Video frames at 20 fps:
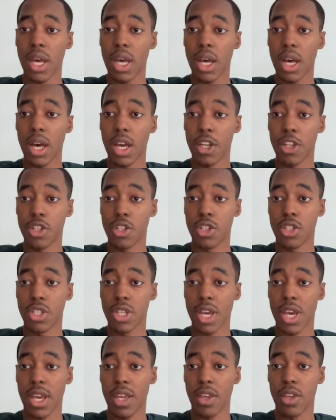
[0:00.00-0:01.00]
I should
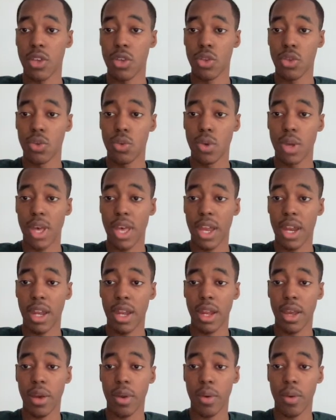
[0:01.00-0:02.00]
say you edit
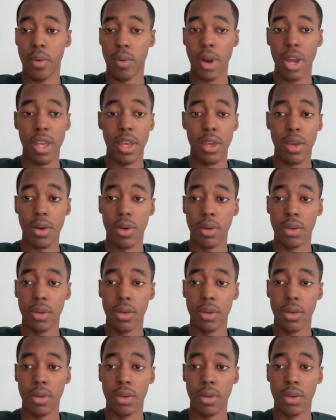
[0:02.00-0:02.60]
it right here.